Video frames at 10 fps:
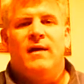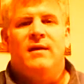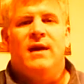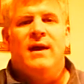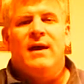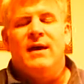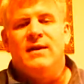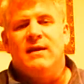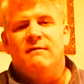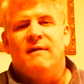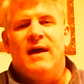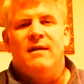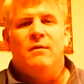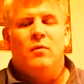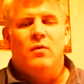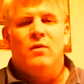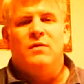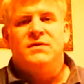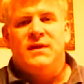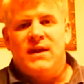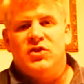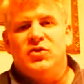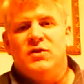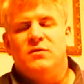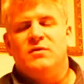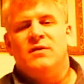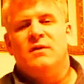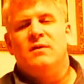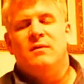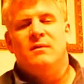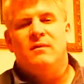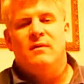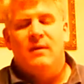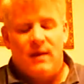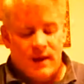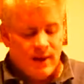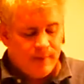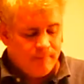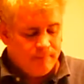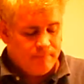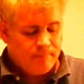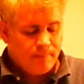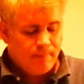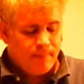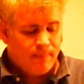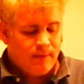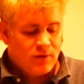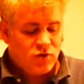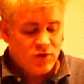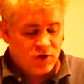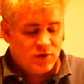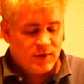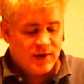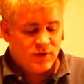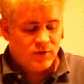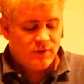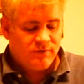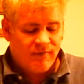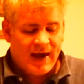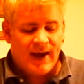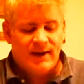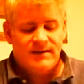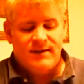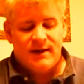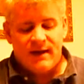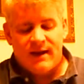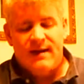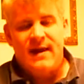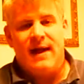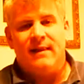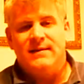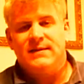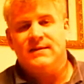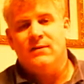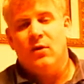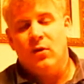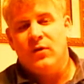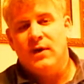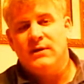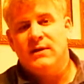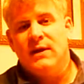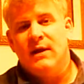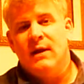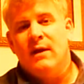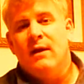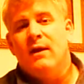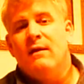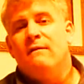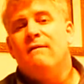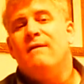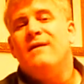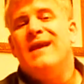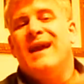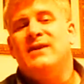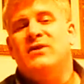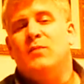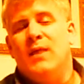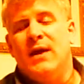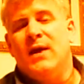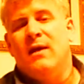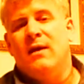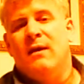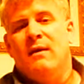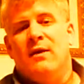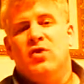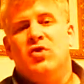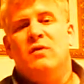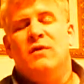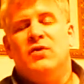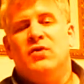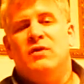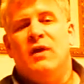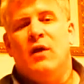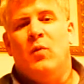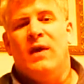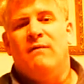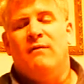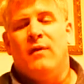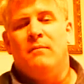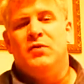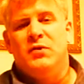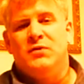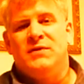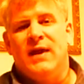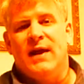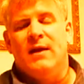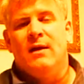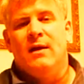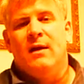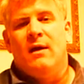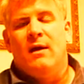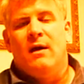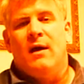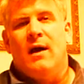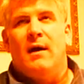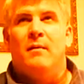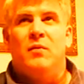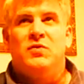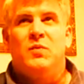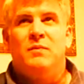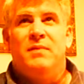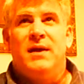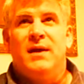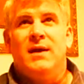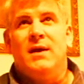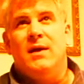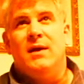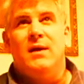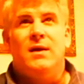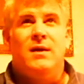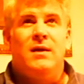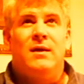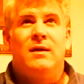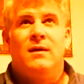and identify the rules, issues, um, judicial history, facts, analysis, and holdings. For next week, do the week from Tuesday, which would be